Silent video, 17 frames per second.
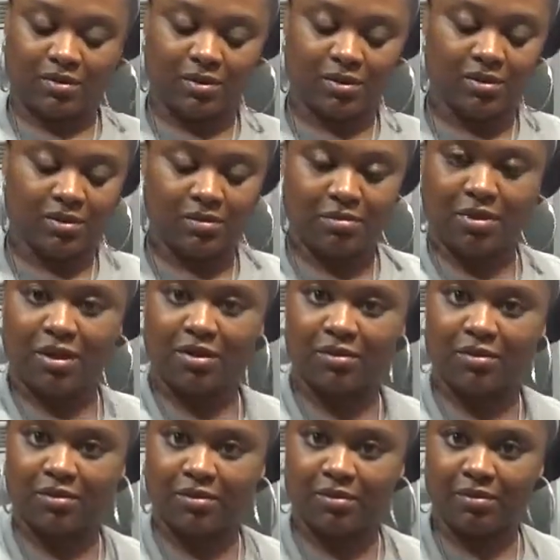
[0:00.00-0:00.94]
That's about
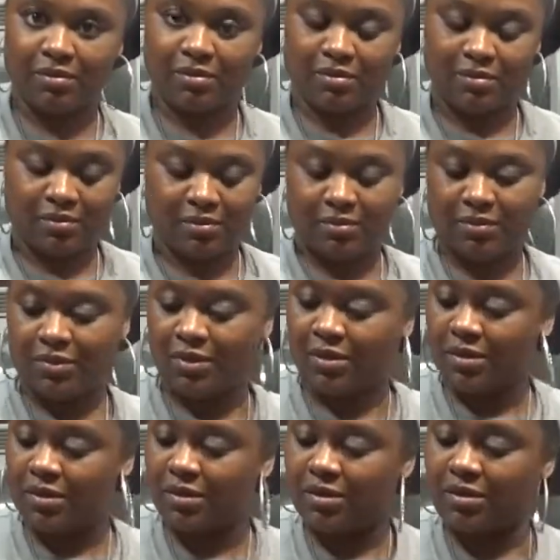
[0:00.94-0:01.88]

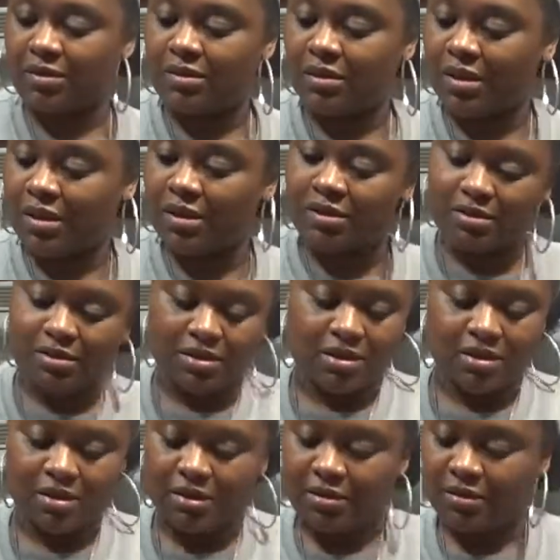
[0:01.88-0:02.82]
the size
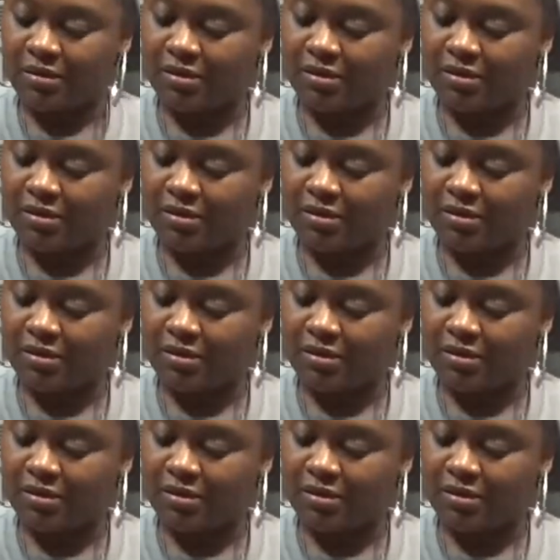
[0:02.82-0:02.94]
there.